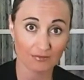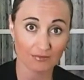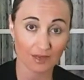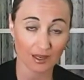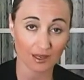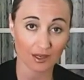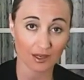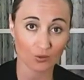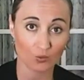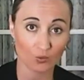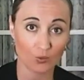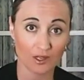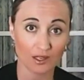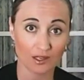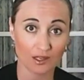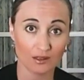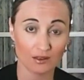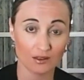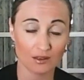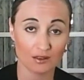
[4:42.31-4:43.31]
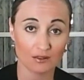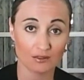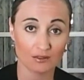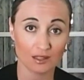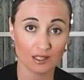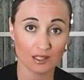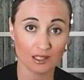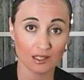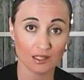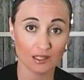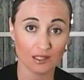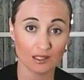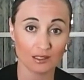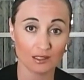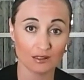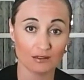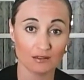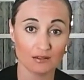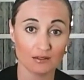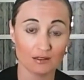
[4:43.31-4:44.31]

When the